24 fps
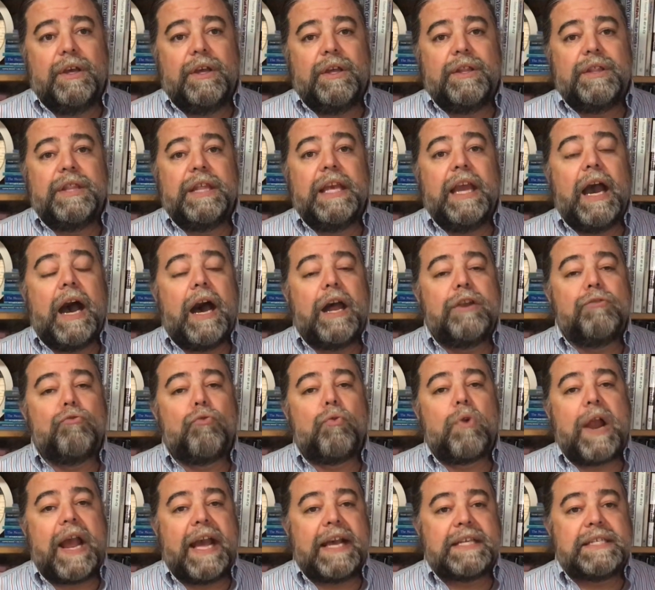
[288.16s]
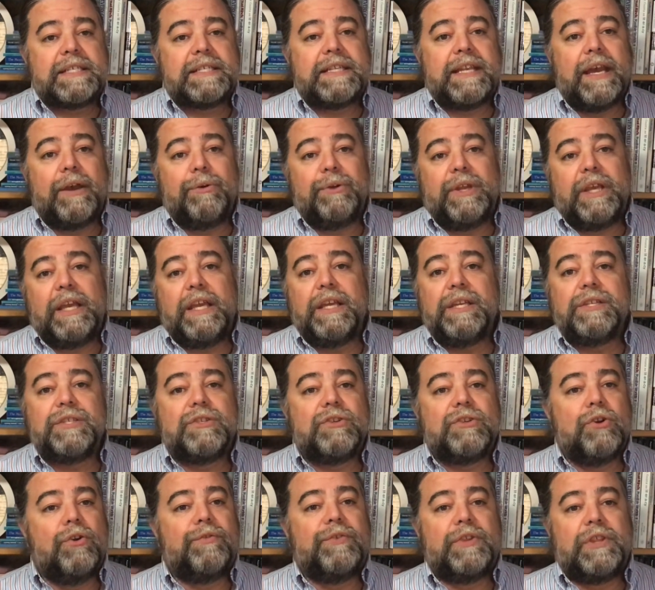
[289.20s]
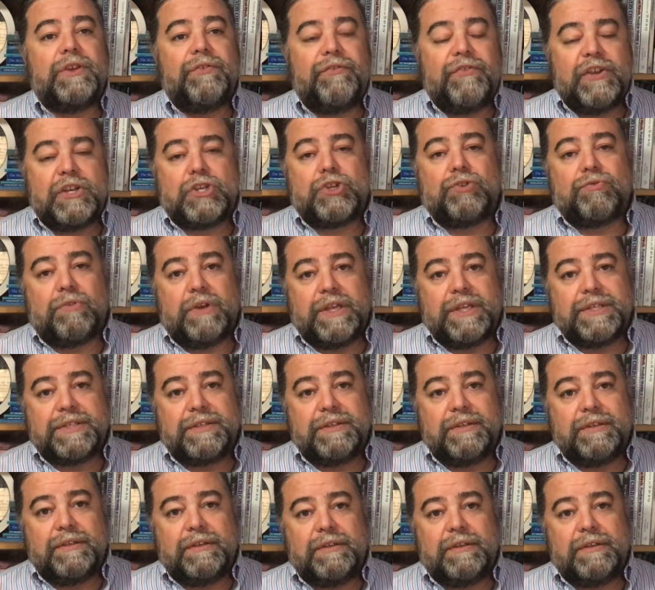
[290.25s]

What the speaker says: The unrest out east over the fisheries.